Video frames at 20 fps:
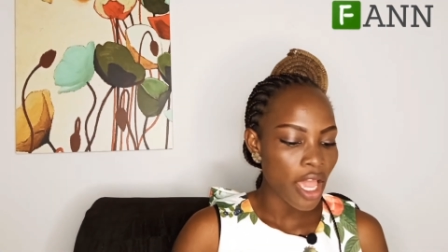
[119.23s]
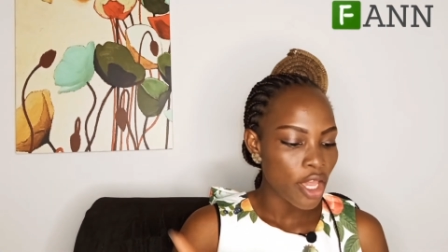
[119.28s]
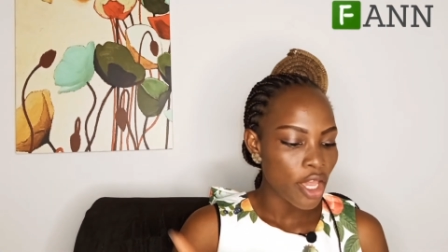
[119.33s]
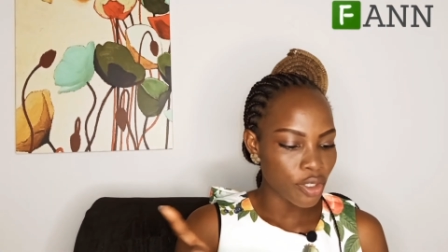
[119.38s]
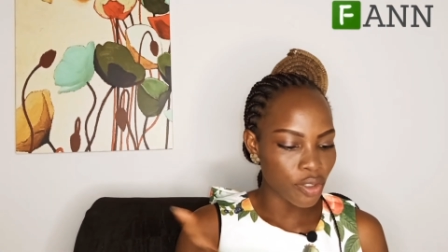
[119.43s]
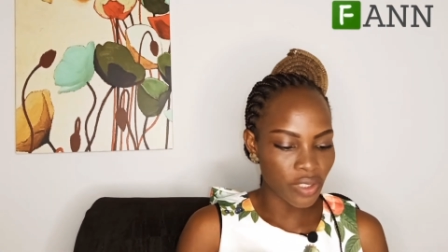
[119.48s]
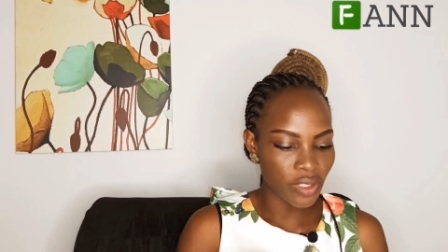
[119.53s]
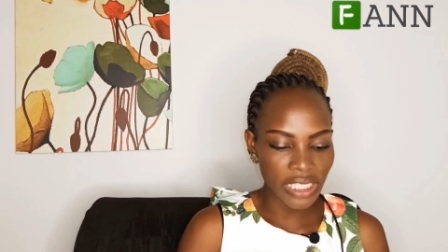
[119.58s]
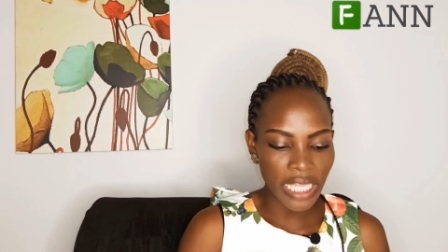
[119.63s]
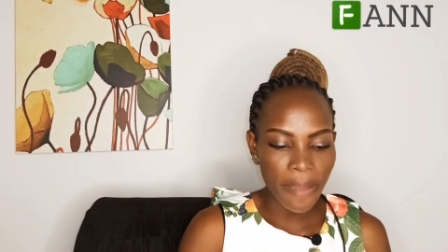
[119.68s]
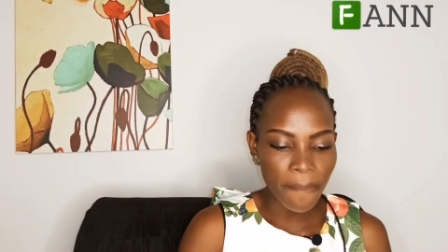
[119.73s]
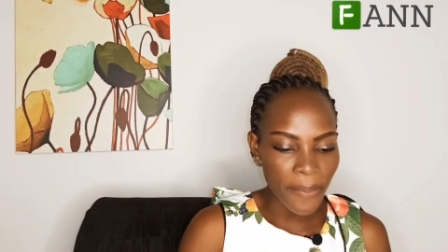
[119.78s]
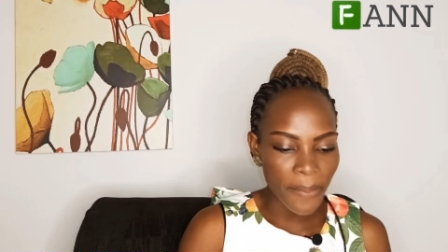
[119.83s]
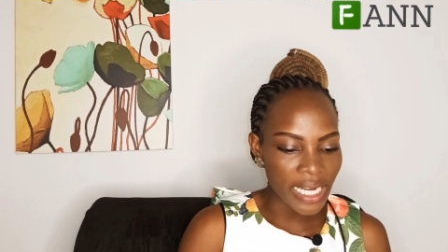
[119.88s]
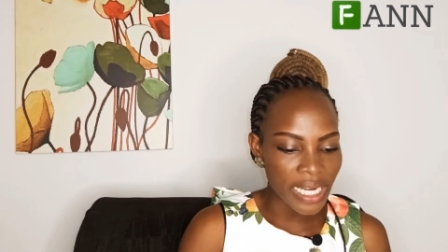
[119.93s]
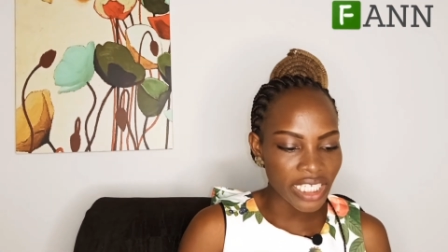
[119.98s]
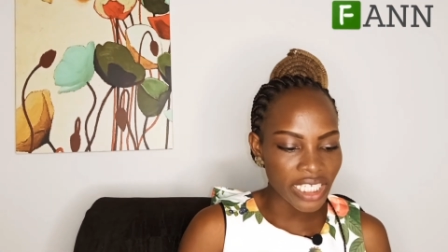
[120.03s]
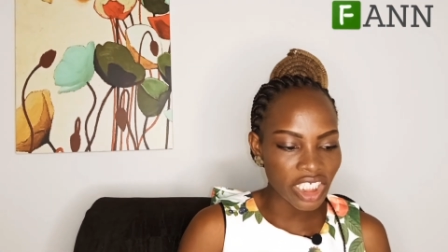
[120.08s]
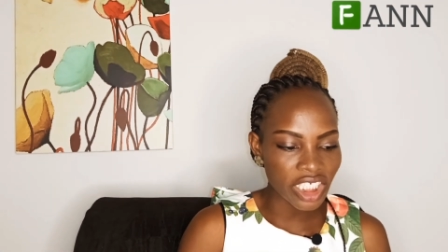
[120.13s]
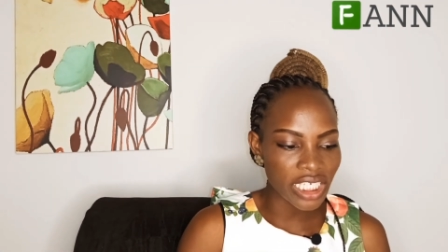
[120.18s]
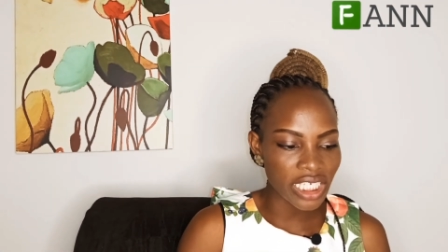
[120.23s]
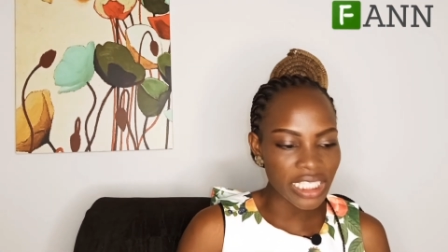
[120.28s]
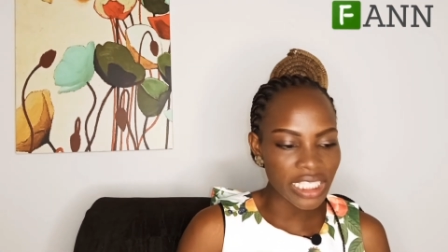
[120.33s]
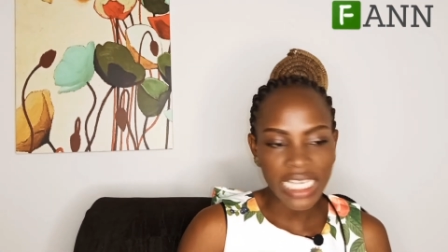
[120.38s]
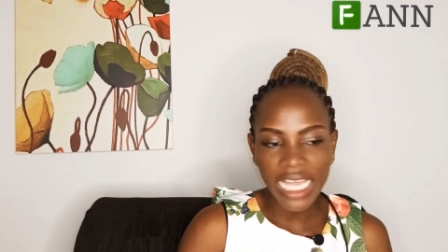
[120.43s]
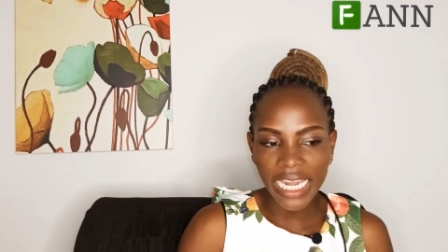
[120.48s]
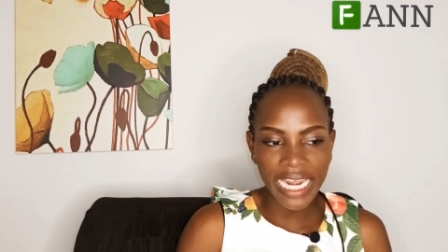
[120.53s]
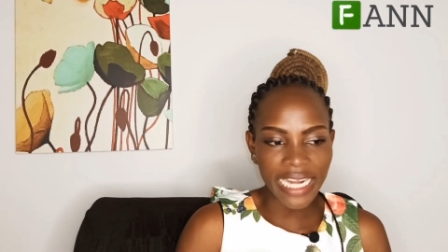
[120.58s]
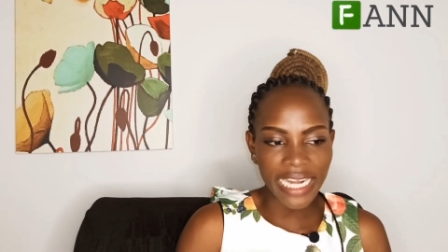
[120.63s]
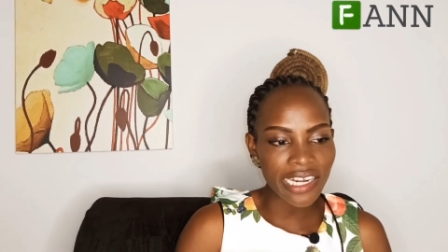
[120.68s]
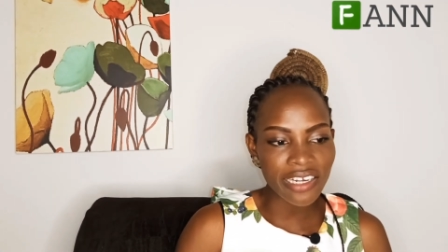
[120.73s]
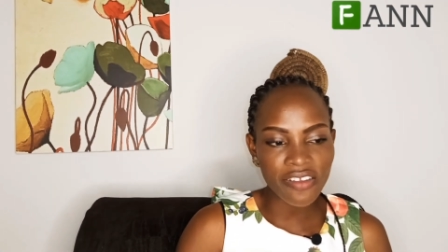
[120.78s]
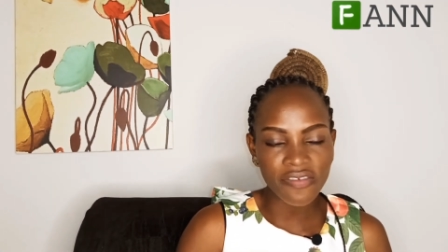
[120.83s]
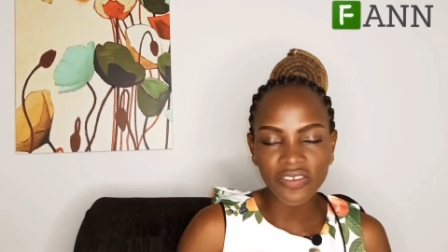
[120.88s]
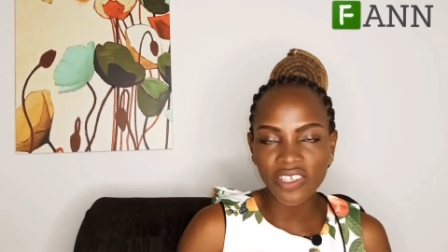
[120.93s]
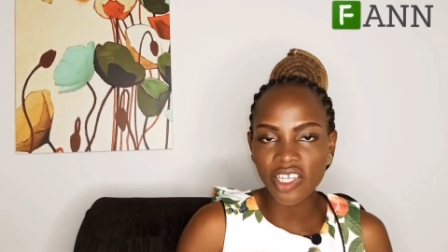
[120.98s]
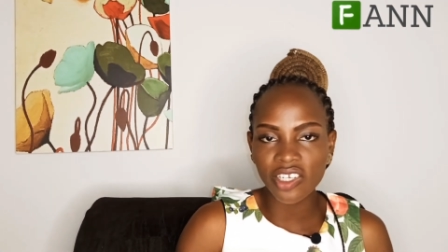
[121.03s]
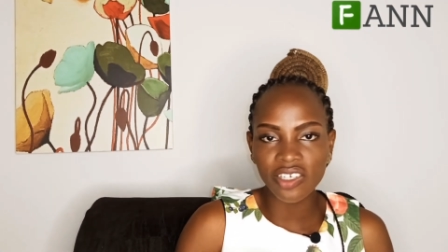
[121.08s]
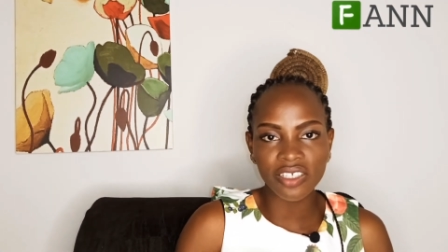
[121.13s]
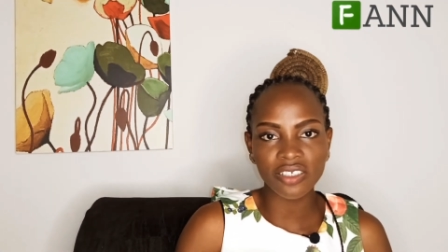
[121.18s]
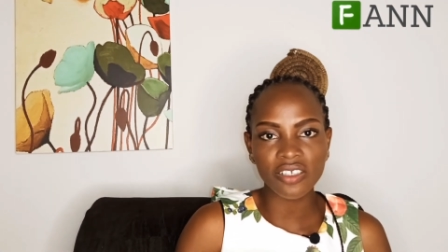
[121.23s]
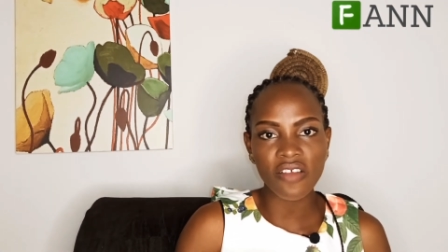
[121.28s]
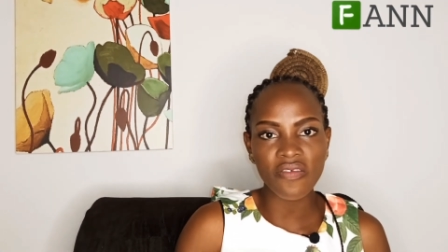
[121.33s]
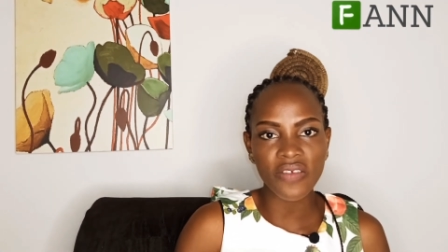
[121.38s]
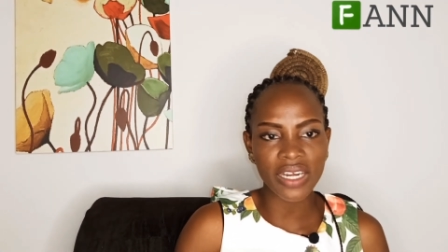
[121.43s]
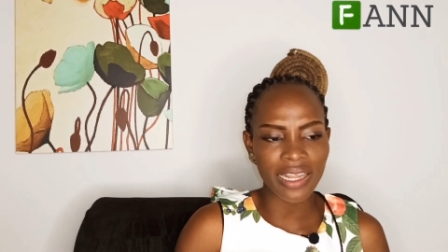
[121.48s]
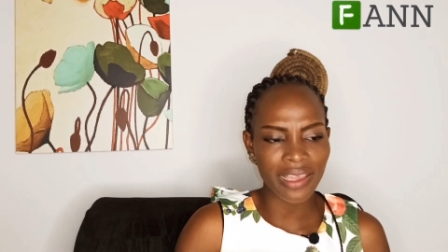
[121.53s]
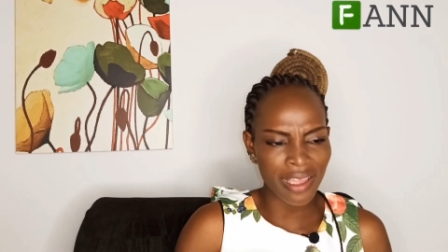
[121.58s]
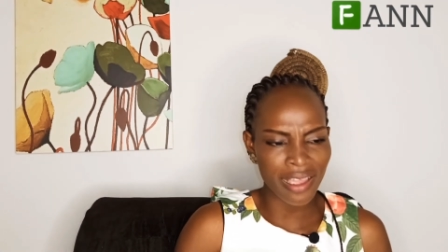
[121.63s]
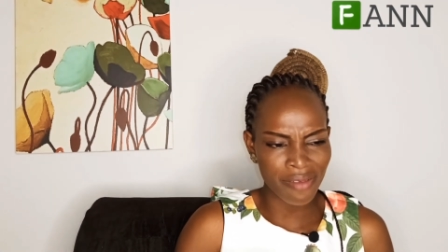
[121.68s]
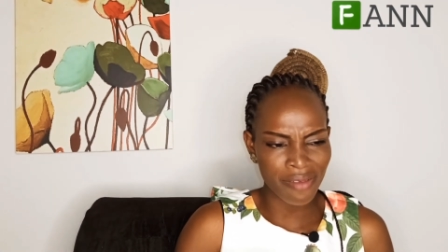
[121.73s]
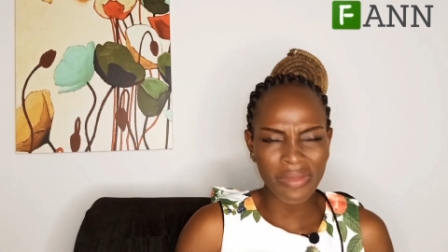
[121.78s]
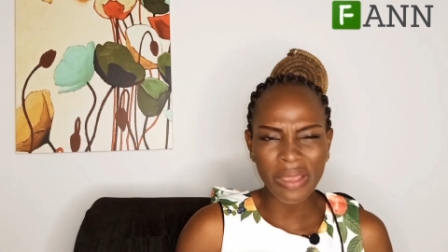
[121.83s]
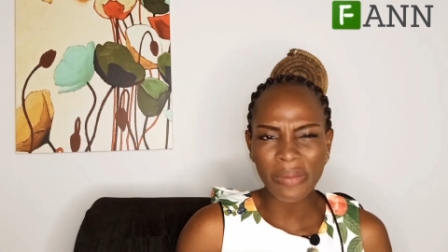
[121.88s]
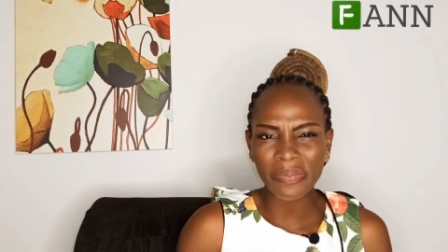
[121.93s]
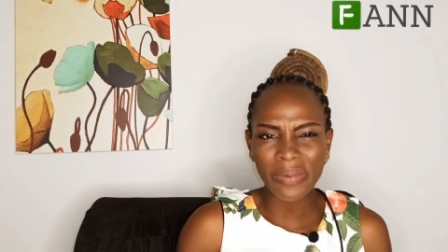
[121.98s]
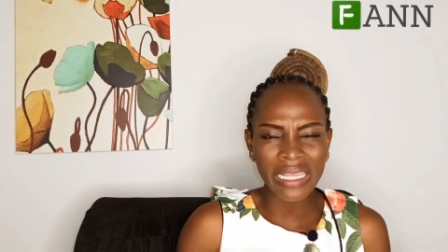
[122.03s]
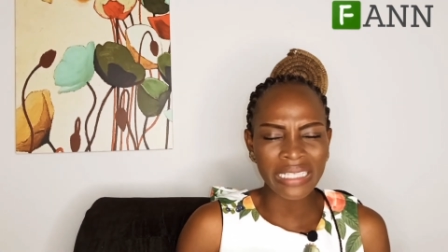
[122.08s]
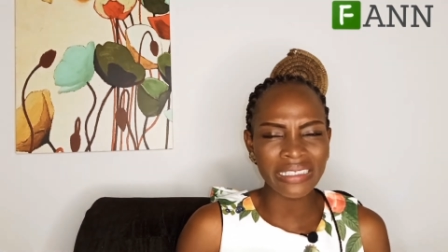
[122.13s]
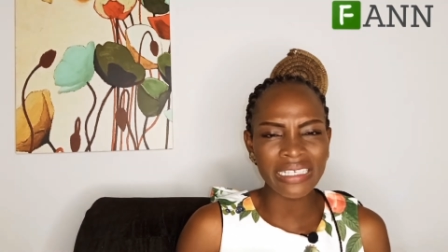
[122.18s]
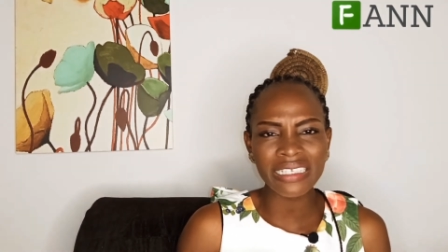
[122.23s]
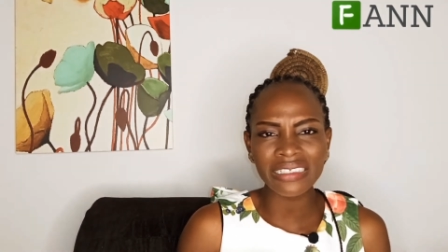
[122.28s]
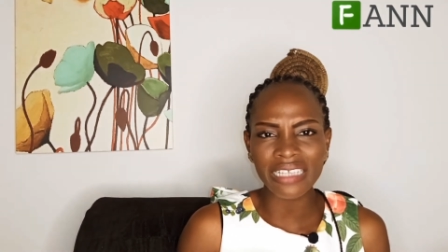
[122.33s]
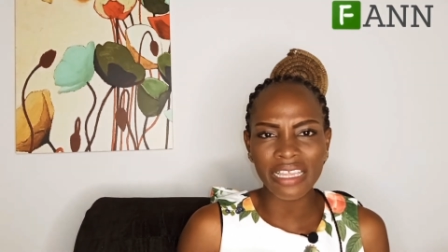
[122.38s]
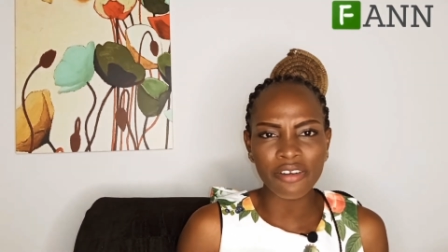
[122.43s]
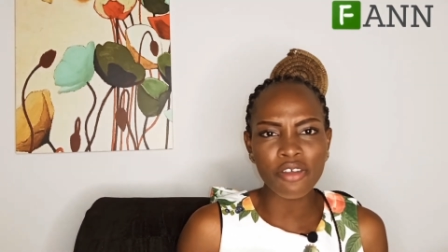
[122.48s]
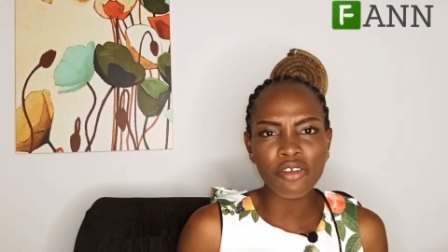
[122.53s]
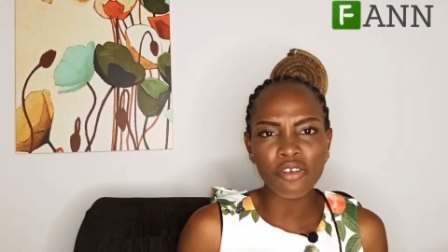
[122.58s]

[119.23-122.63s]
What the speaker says: you start managing it, and at the end of the day, discover that my plantains are not